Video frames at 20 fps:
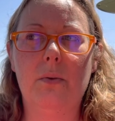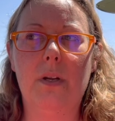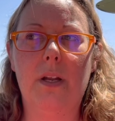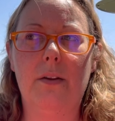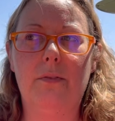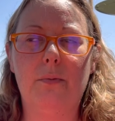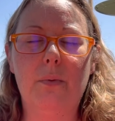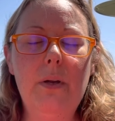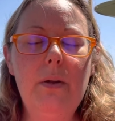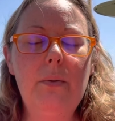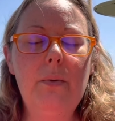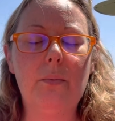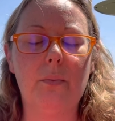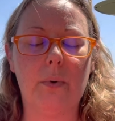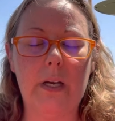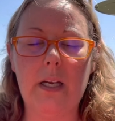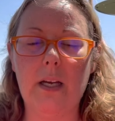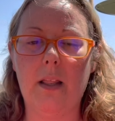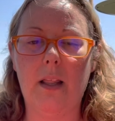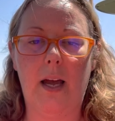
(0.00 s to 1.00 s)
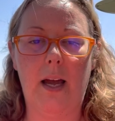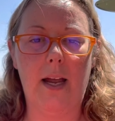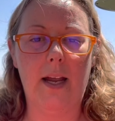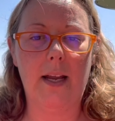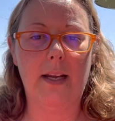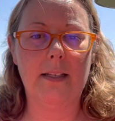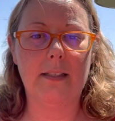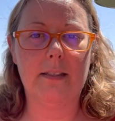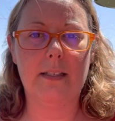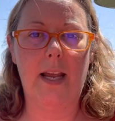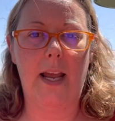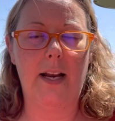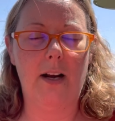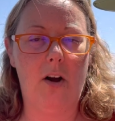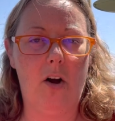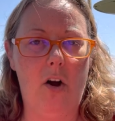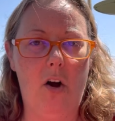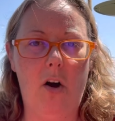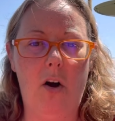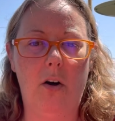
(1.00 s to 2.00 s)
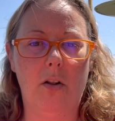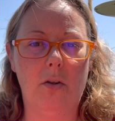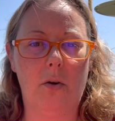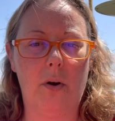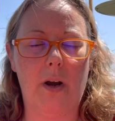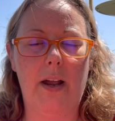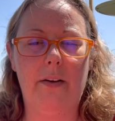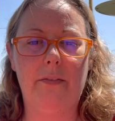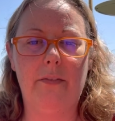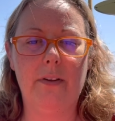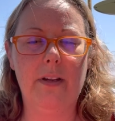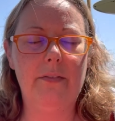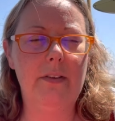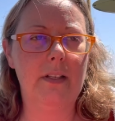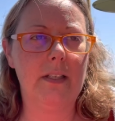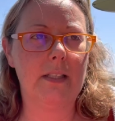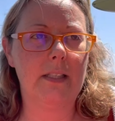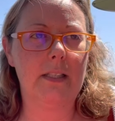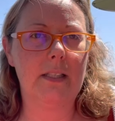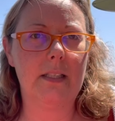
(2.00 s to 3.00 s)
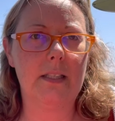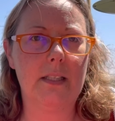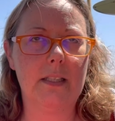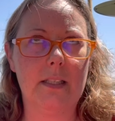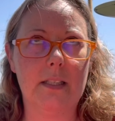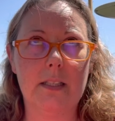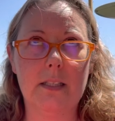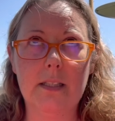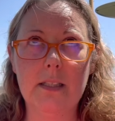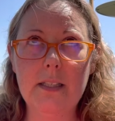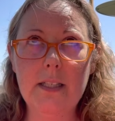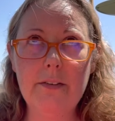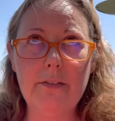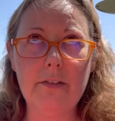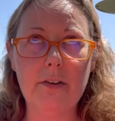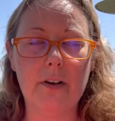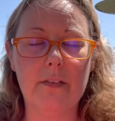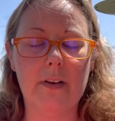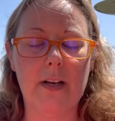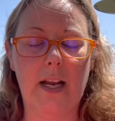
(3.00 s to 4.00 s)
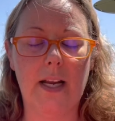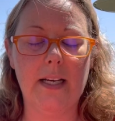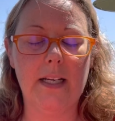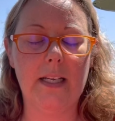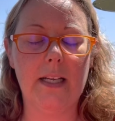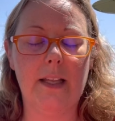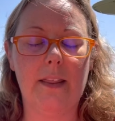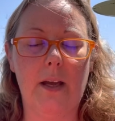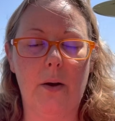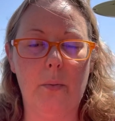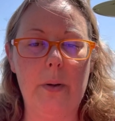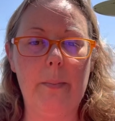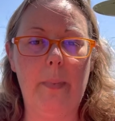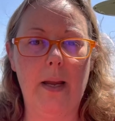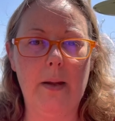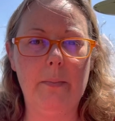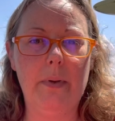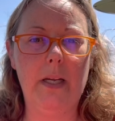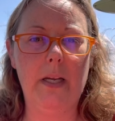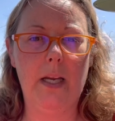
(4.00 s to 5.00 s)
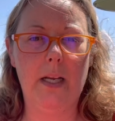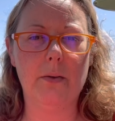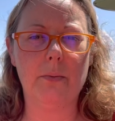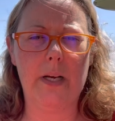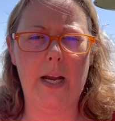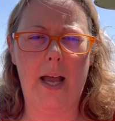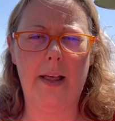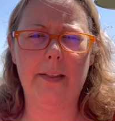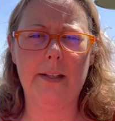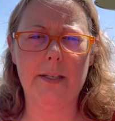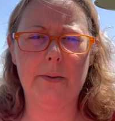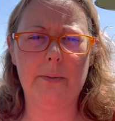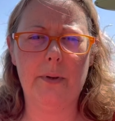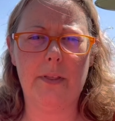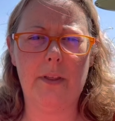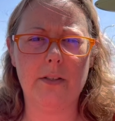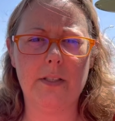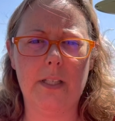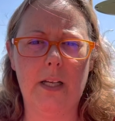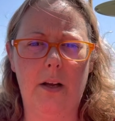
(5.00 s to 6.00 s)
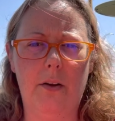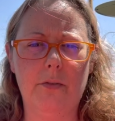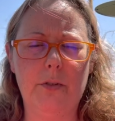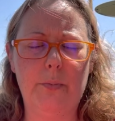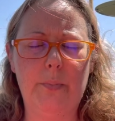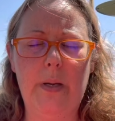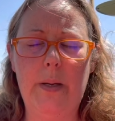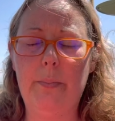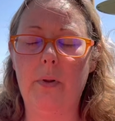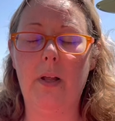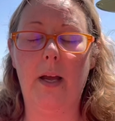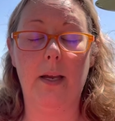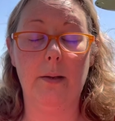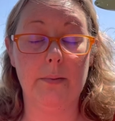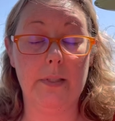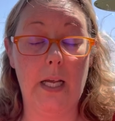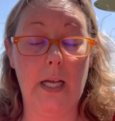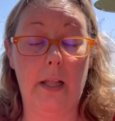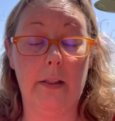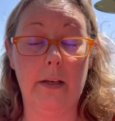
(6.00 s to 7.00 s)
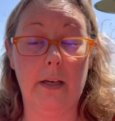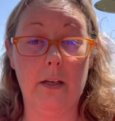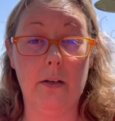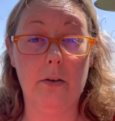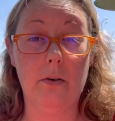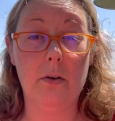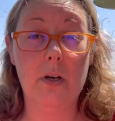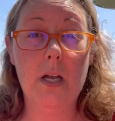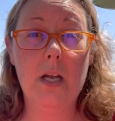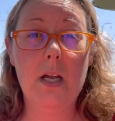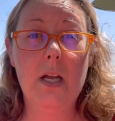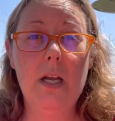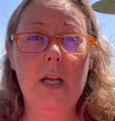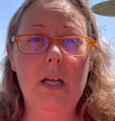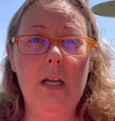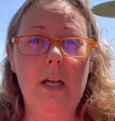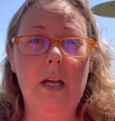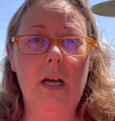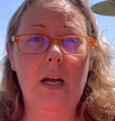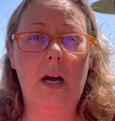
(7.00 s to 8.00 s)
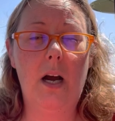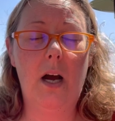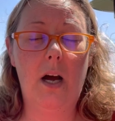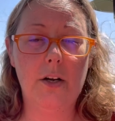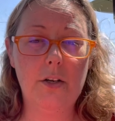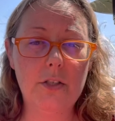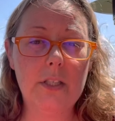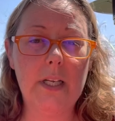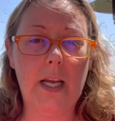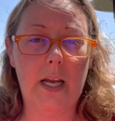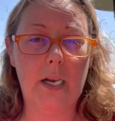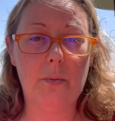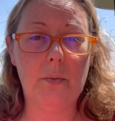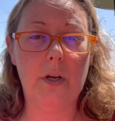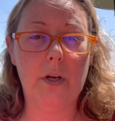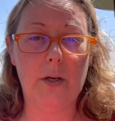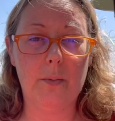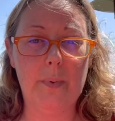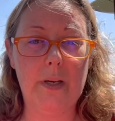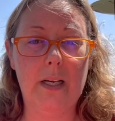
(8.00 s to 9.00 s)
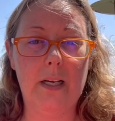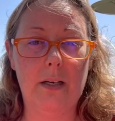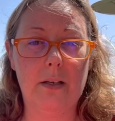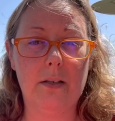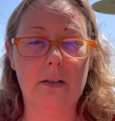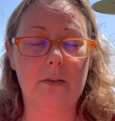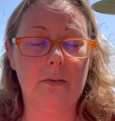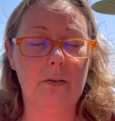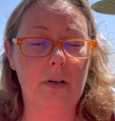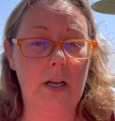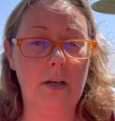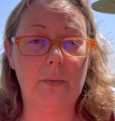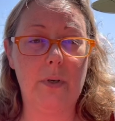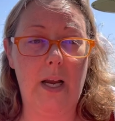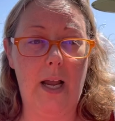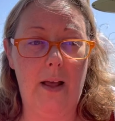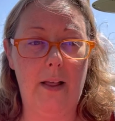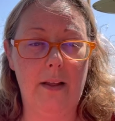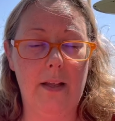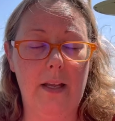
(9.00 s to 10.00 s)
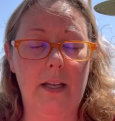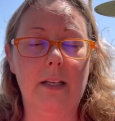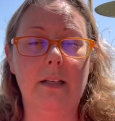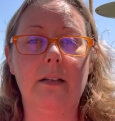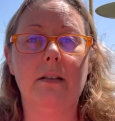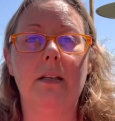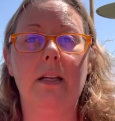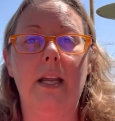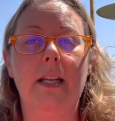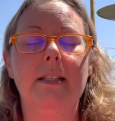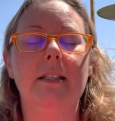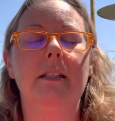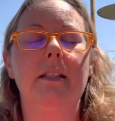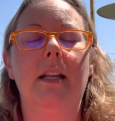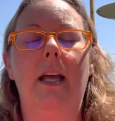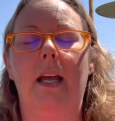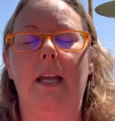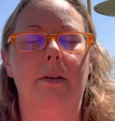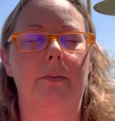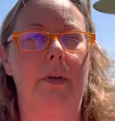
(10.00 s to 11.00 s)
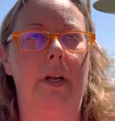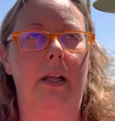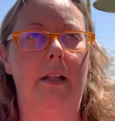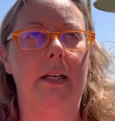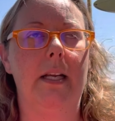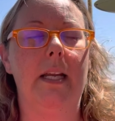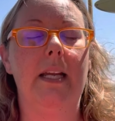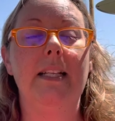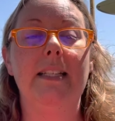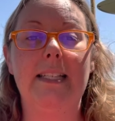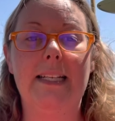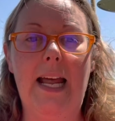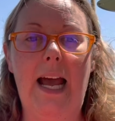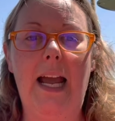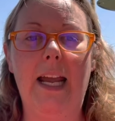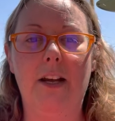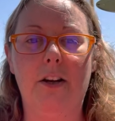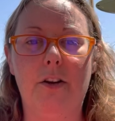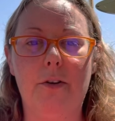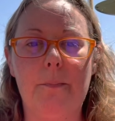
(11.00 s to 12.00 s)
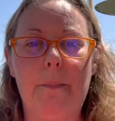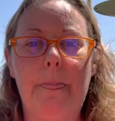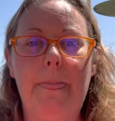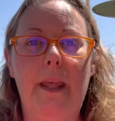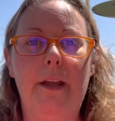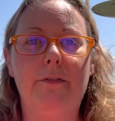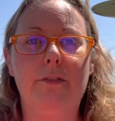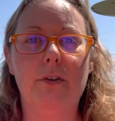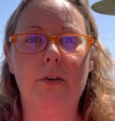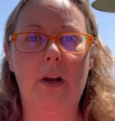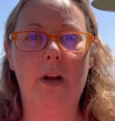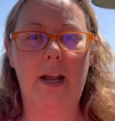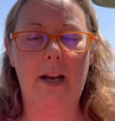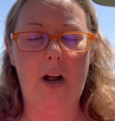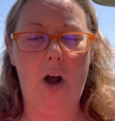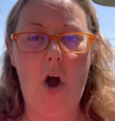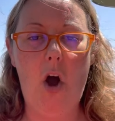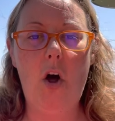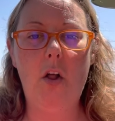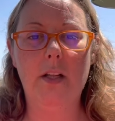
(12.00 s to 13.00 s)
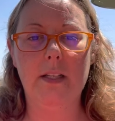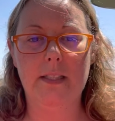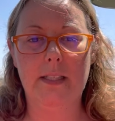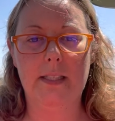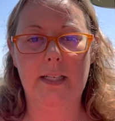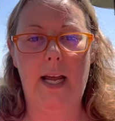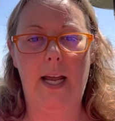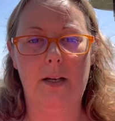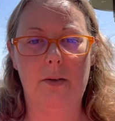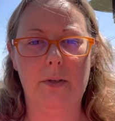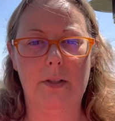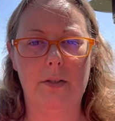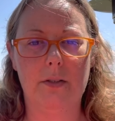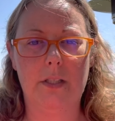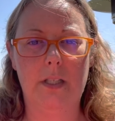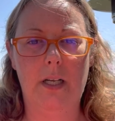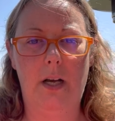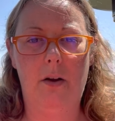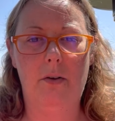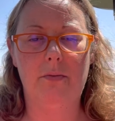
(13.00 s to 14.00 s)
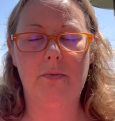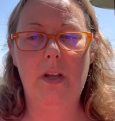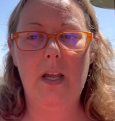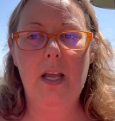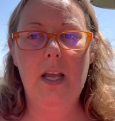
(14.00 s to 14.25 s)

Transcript: if we realize at all or have even the sliver of an idea that we might be in reality with ourselves, people, I am telling you, understand what you're being in in real in in not in reality in denial. If you're at all in denial with yourself,